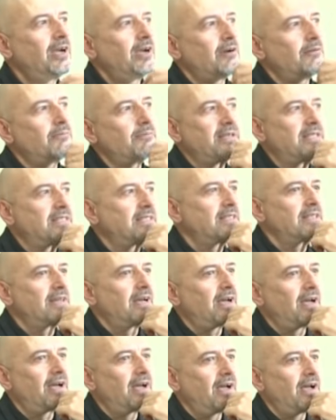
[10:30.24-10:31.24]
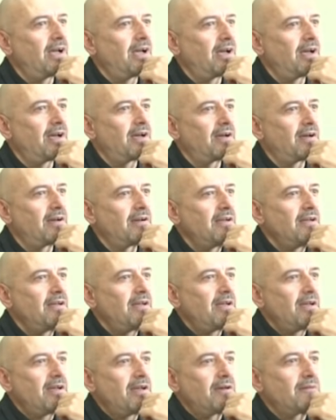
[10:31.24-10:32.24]
with
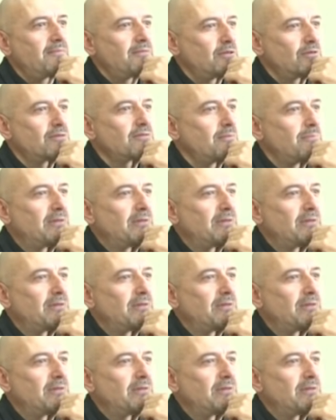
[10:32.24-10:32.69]
other